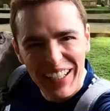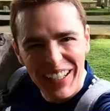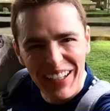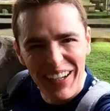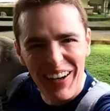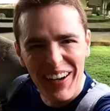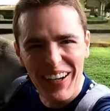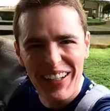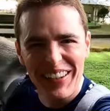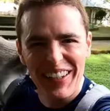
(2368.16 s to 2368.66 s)
my
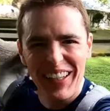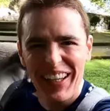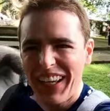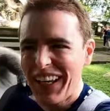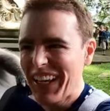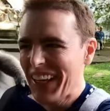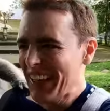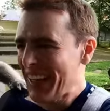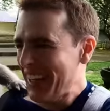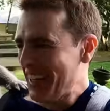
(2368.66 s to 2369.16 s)
God.
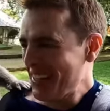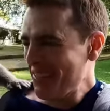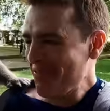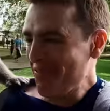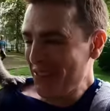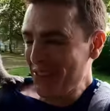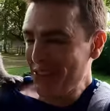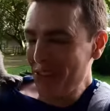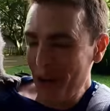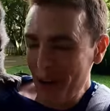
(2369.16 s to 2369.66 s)

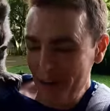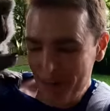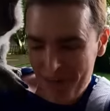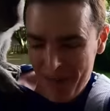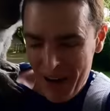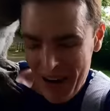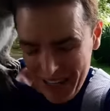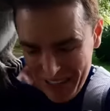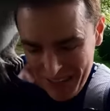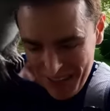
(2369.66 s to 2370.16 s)
You're
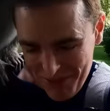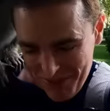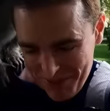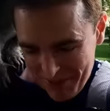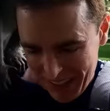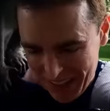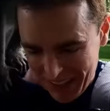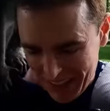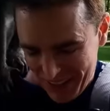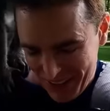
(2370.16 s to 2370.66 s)
massive,
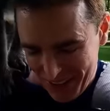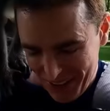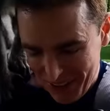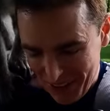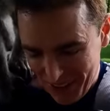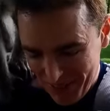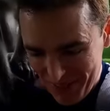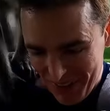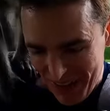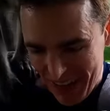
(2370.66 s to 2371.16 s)
mate.
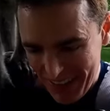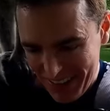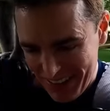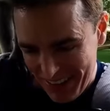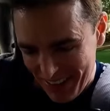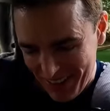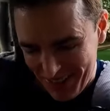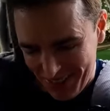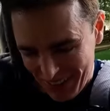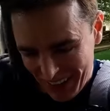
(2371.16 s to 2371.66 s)
You're
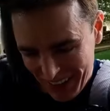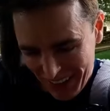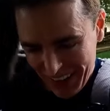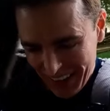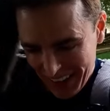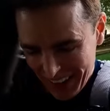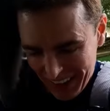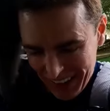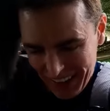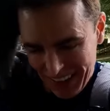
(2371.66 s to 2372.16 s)
massive.
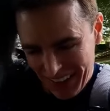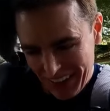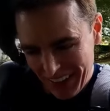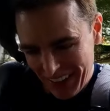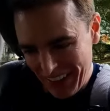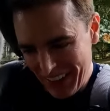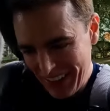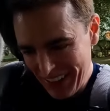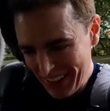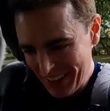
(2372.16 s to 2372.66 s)

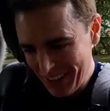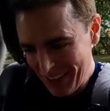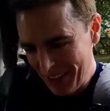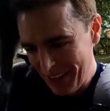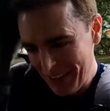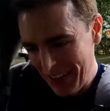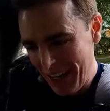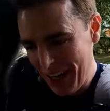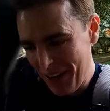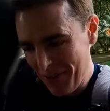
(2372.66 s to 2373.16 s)

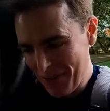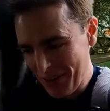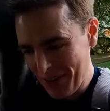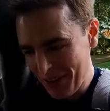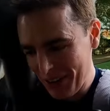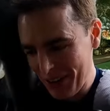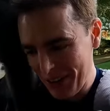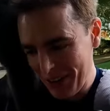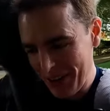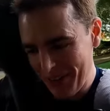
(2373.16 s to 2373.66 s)
You're
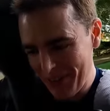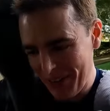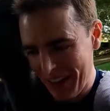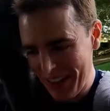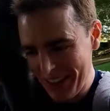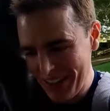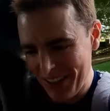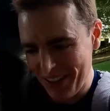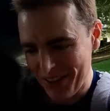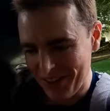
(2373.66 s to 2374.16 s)
absolutely
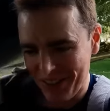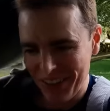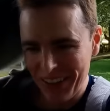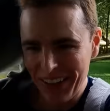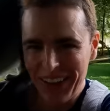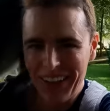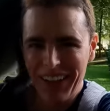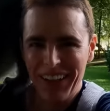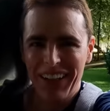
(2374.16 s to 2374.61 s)
massive.